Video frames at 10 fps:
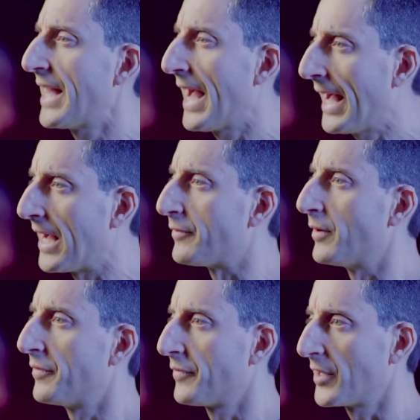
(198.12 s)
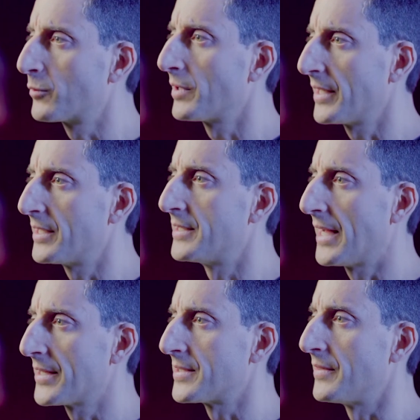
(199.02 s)
half of flood-related
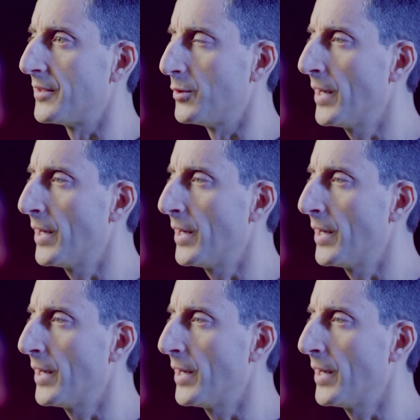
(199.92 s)
deaths in the